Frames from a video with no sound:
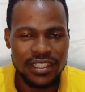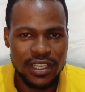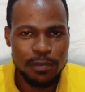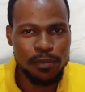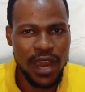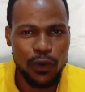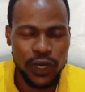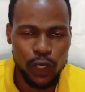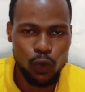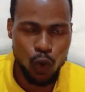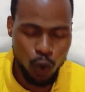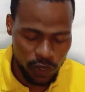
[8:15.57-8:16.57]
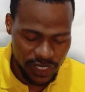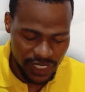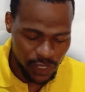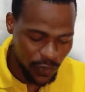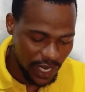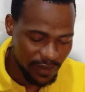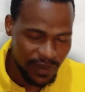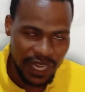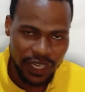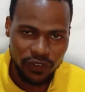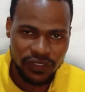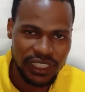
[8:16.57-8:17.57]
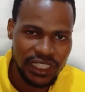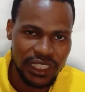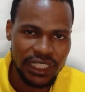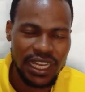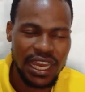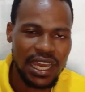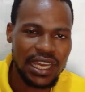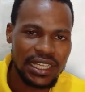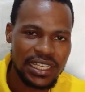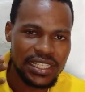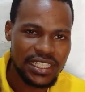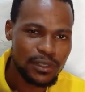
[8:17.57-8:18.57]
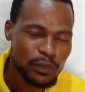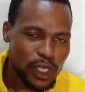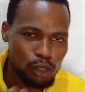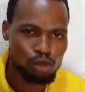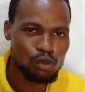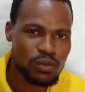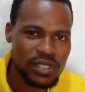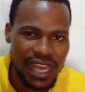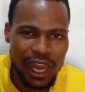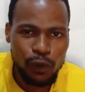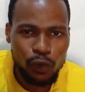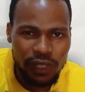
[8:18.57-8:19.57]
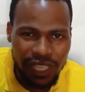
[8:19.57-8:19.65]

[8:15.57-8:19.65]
ni pound and horse, when you're not down the day, now the team you soon, sir.